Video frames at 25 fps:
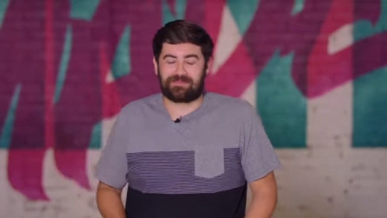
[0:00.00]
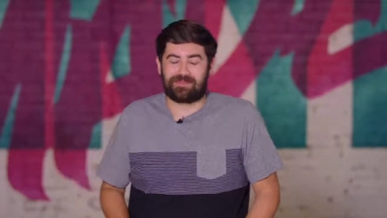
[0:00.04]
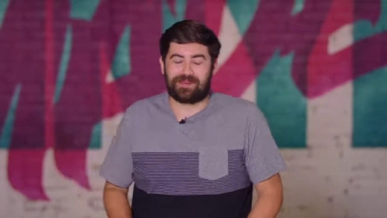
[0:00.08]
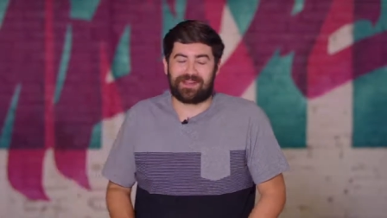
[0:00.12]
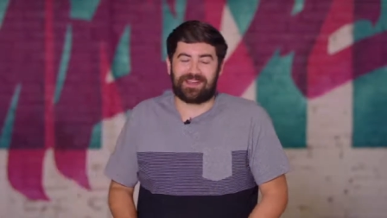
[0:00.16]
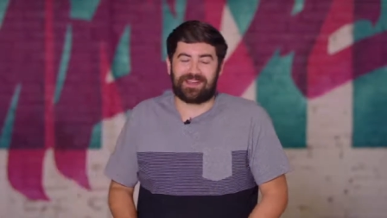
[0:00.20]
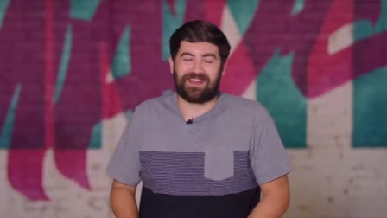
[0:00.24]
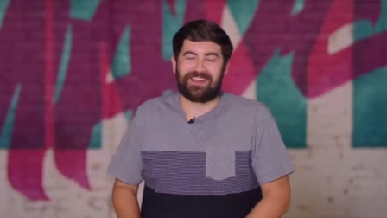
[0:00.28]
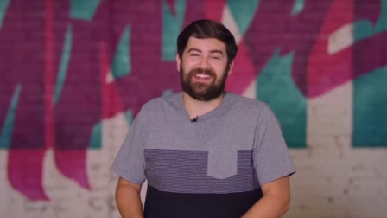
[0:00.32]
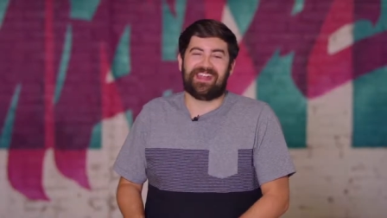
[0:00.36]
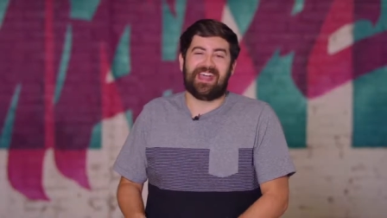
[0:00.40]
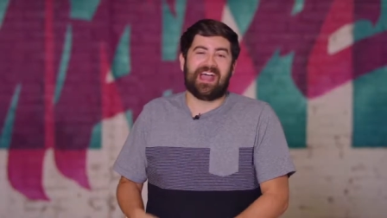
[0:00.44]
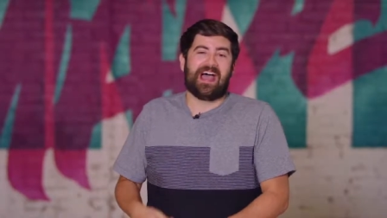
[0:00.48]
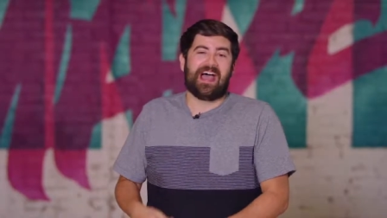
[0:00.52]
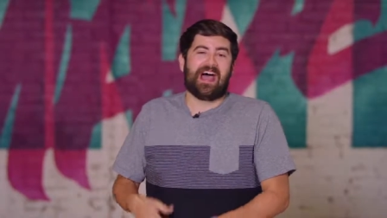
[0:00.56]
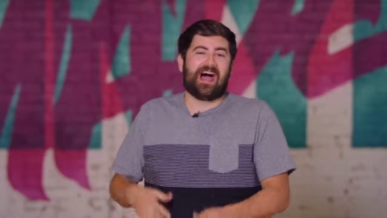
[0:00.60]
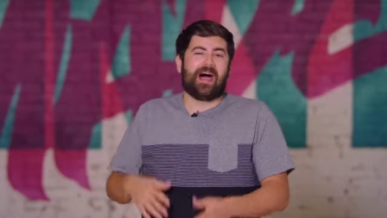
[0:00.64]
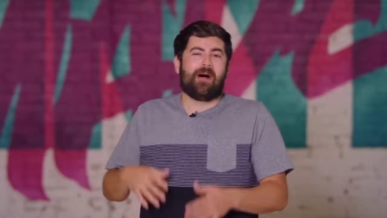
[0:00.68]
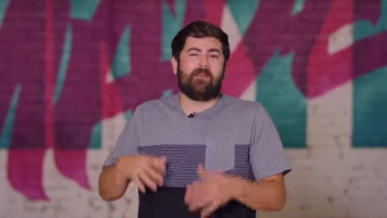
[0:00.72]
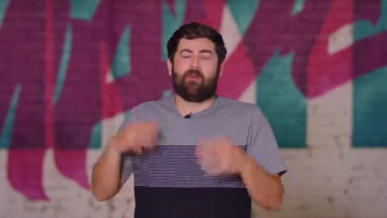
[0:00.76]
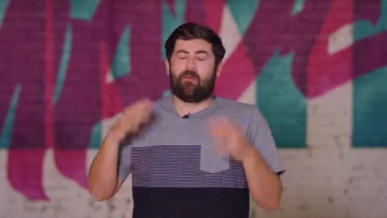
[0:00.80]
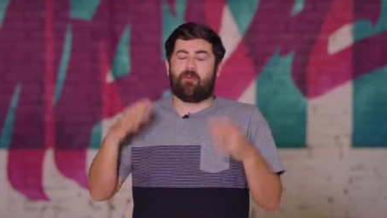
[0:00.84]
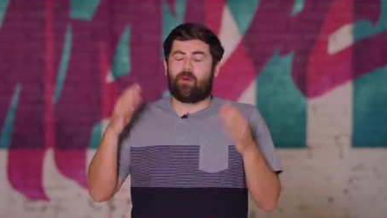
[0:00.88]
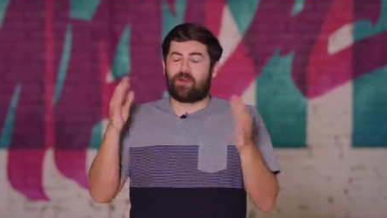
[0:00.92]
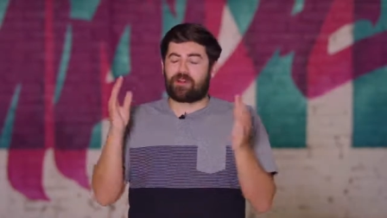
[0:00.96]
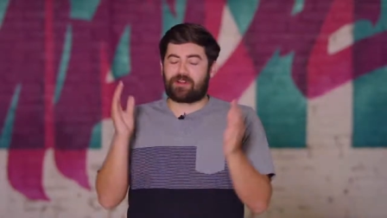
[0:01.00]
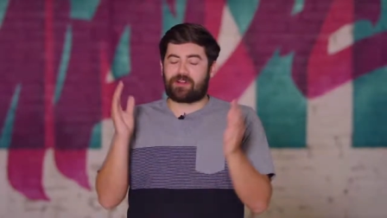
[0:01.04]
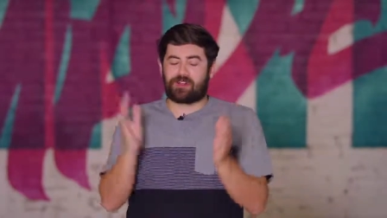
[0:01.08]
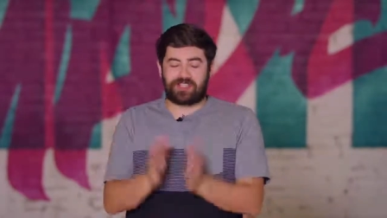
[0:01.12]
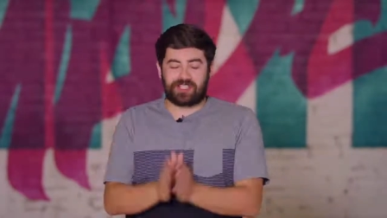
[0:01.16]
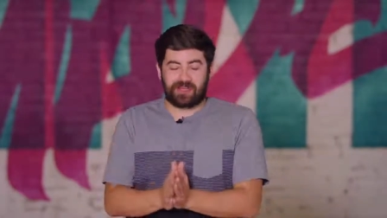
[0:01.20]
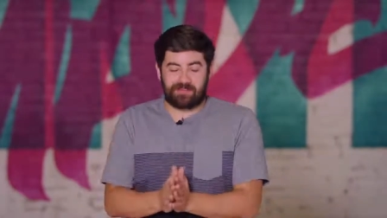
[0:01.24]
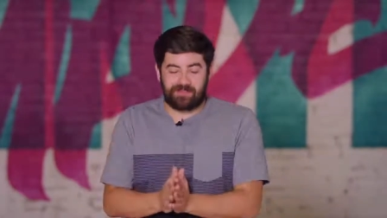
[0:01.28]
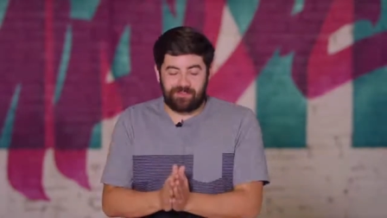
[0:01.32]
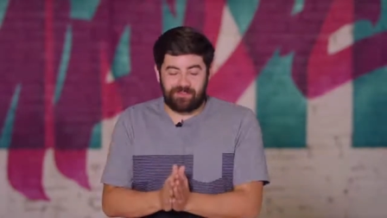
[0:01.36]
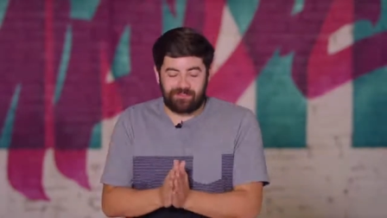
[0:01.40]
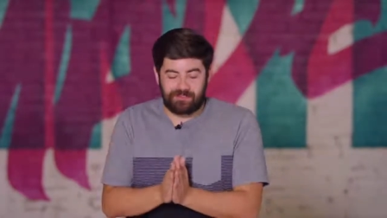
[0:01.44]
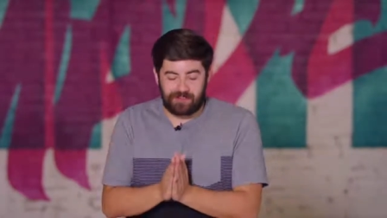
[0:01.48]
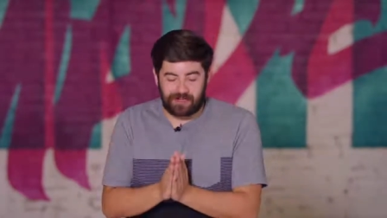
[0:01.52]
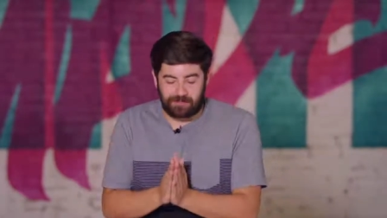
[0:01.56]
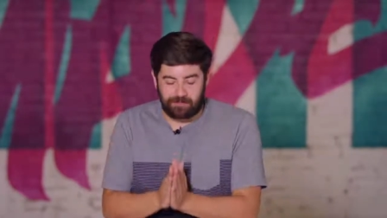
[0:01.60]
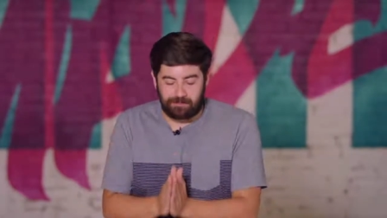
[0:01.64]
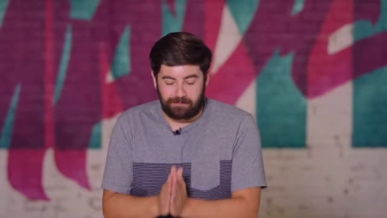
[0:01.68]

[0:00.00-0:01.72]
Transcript: But what are some of your